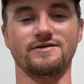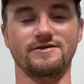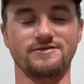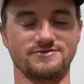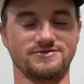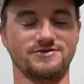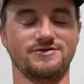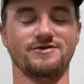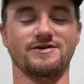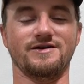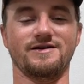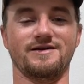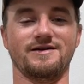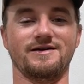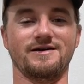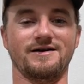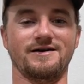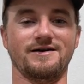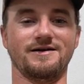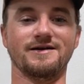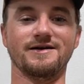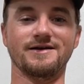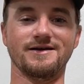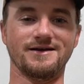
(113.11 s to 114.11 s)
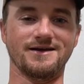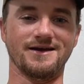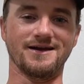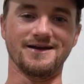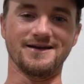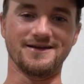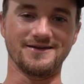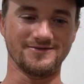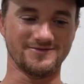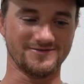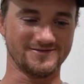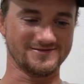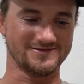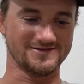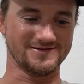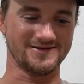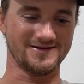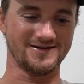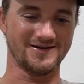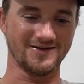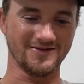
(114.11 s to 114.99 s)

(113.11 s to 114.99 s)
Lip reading: He's a great guy, and he was a